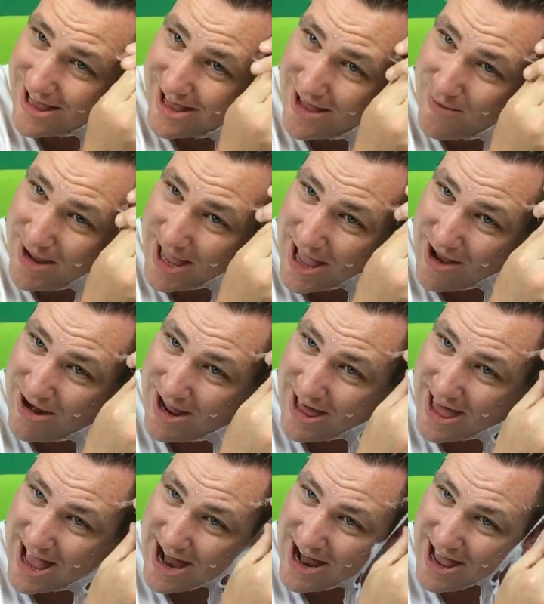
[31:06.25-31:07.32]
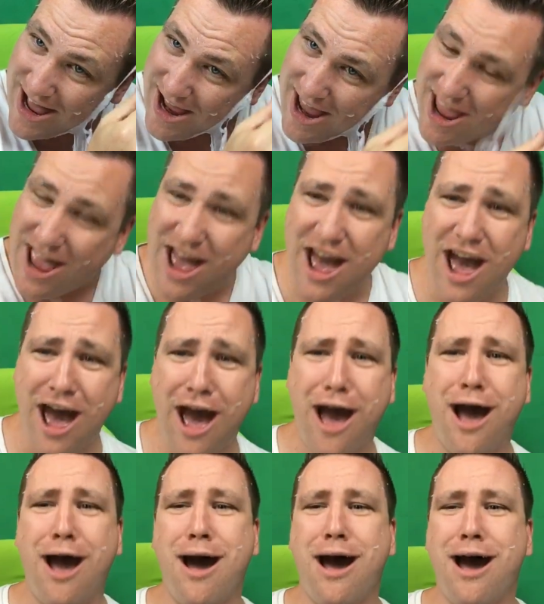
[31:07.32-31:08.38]
There we go. Look at that. Look.
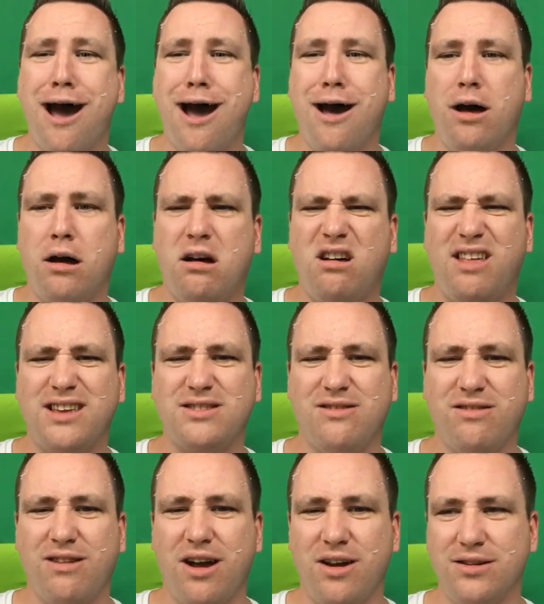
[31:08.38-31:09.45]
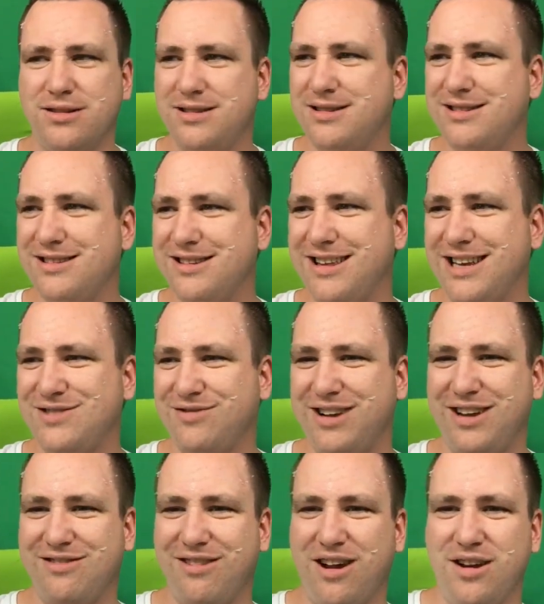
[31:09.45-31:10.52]
Yeah! Oh, that's gross. That's
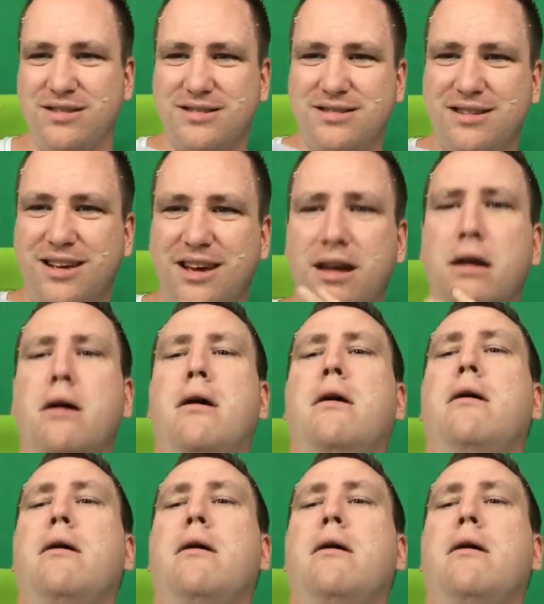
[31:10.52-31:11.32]
really gross. Look.